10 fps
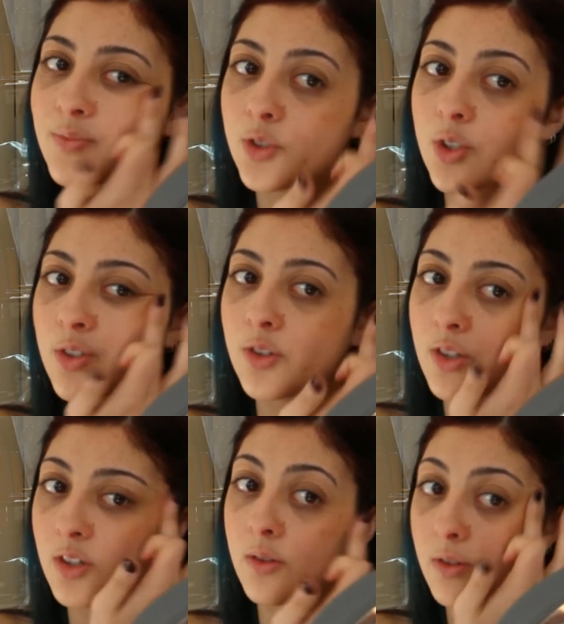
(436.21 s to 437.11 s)
Just
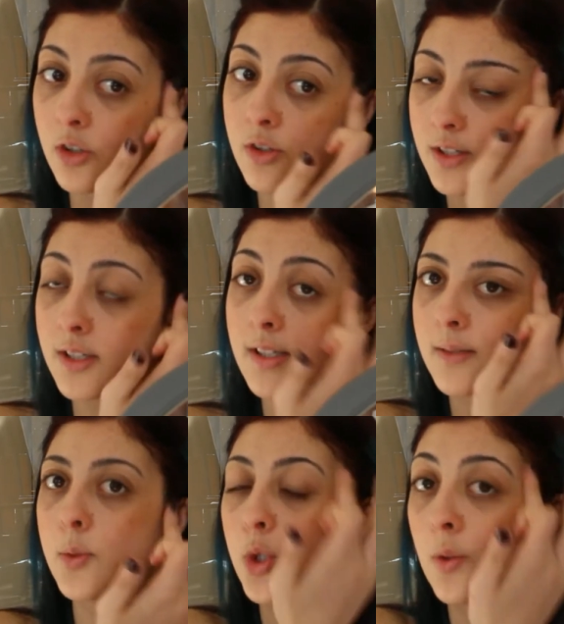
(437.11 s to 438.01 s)
use
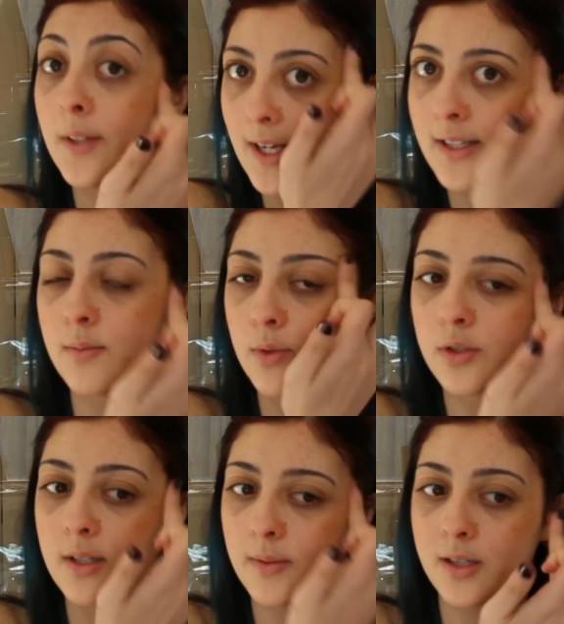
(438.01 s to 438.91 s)
this purely as a
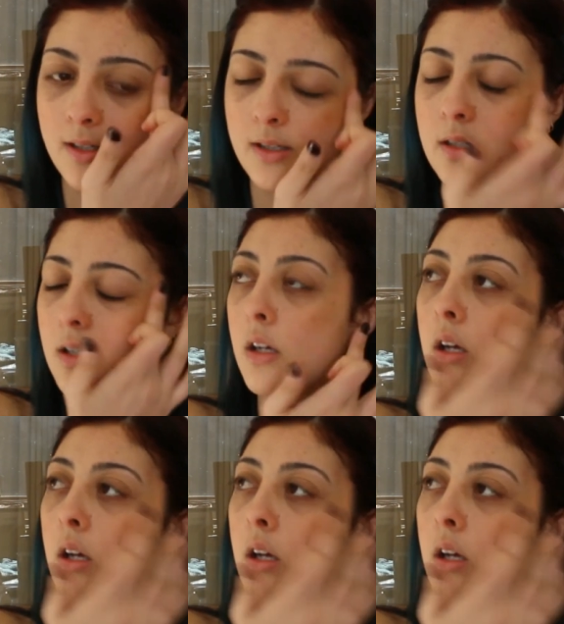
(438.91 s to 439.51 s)
bronzer, because